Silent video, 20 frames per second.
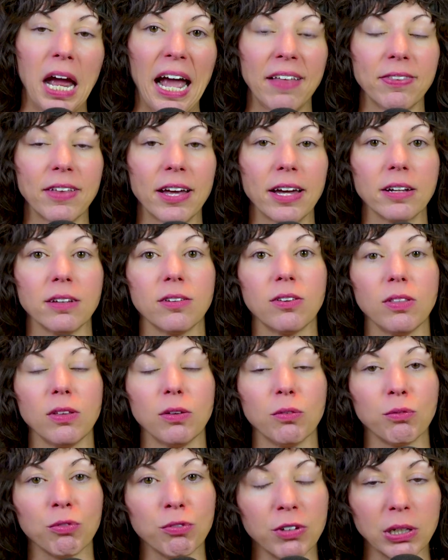And that is
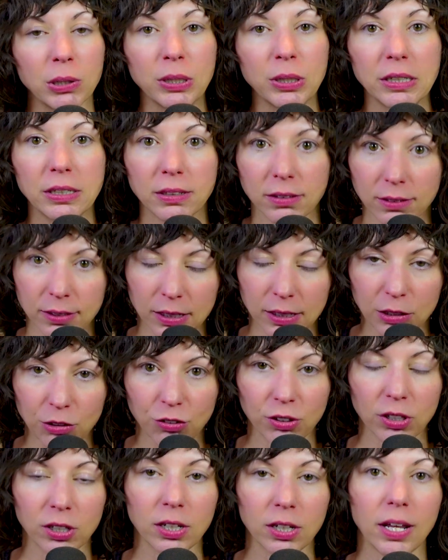the very
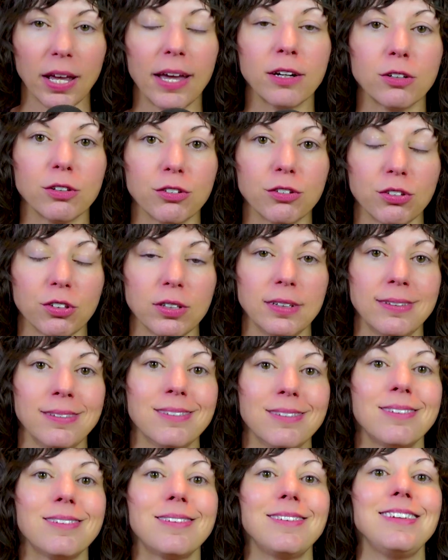intention and energy
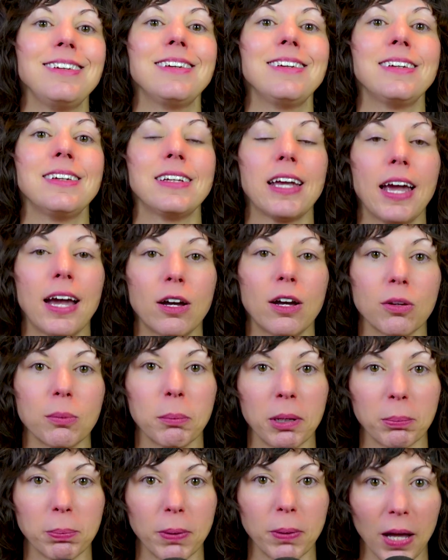in seeking out
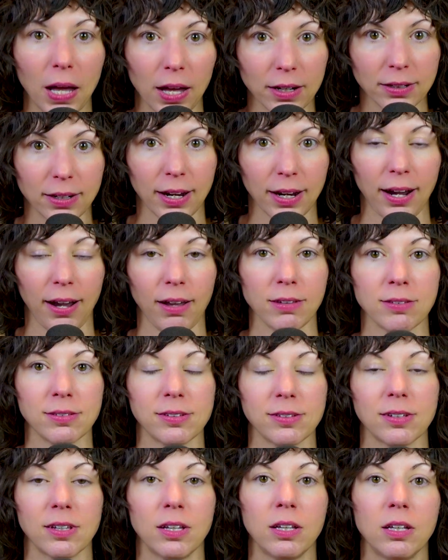my
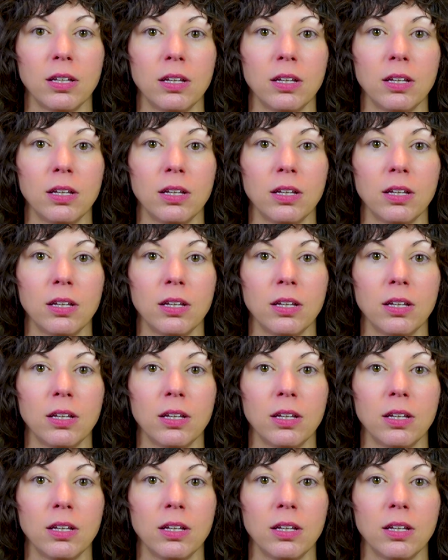podcast,